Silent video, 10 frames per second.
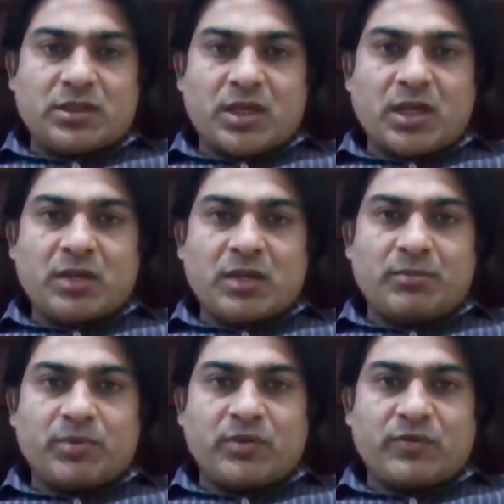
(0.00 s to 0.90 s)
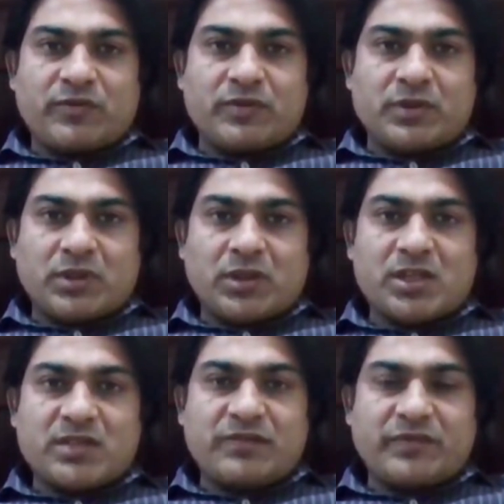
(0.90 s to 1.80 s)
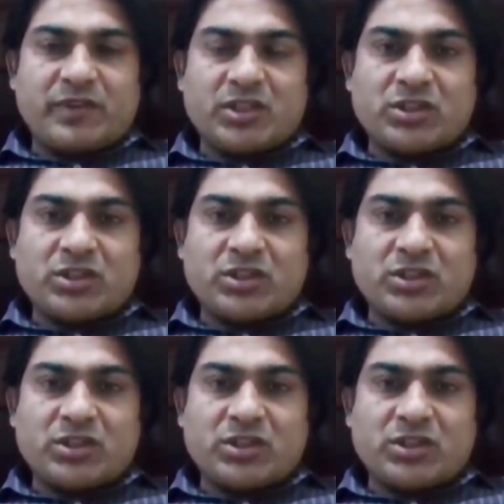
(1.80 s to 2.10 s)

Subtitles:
type of classification,